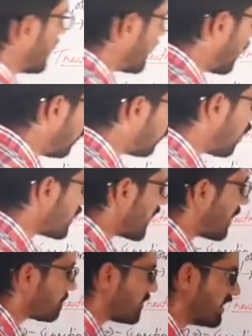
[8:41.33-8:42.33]
Now, what
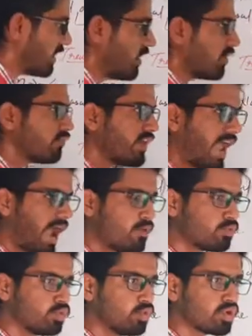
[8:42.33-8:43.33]
happening? We
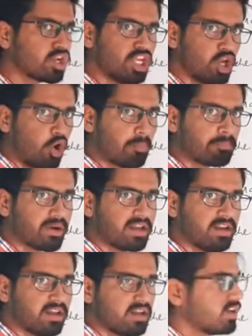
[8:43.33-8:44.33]
have to
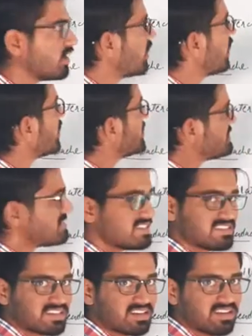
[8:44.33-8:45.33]
reopen
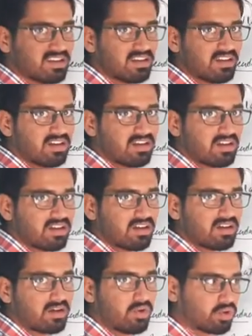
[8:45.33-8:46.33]
incision.
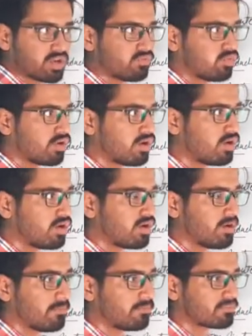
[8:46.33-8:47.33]
Okay,
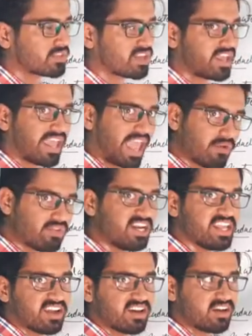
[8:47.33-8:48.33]
for every
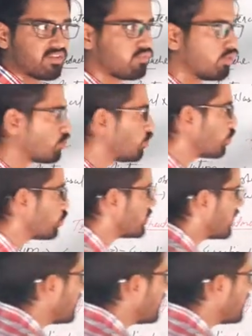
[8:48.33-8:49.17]
day, for 2 to 3